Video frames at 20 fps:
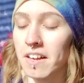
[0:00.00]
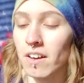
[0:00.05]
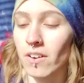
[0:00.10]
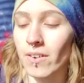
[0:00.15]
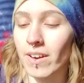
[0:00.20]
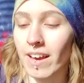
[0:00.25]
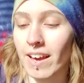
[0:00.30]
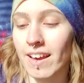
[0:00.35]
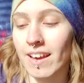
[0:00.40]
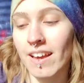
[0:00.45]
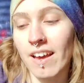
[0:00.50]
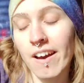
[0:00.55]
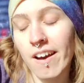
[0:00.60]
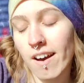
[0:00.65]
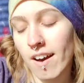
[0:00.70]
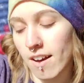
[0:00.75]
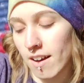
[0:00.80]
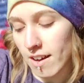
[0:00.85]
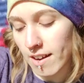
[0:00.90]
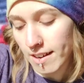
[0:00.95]
Okay,
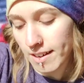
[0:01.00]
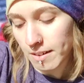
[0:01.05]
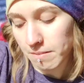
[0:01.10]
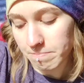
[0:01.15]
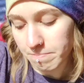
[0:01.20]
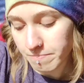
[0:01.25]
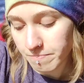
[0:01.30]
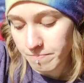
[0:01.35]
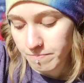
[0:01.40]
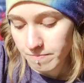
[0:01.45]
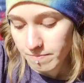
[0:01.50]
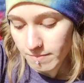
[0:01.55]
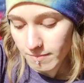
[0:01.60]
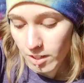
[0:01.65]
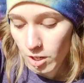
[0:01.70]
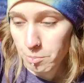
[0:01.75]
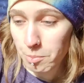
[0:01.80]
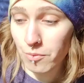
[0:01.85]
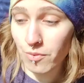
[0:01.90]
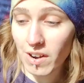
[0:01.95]

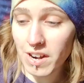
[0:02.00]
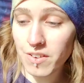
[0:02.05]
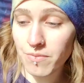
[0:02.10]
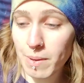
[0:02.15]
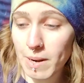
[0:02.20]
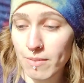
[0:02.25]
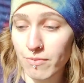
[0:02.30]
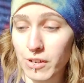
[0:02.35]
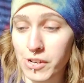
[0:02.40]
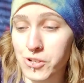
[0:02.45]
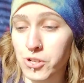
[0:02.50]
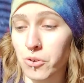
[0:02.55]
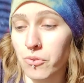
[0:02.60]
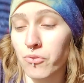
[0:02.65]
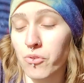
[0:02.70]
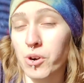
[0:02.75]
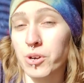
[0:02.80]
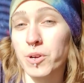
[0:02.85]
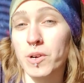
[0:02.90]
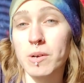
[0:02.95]
it'll be very beneficial
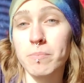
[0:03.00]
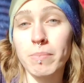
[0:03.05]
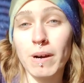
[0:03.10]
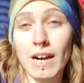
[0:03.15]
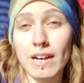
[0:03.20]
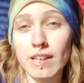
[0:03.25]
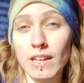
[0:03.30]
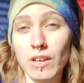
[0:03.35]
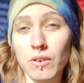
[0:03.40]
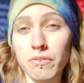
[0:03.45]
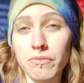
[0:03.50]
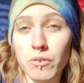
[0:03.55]
for your body,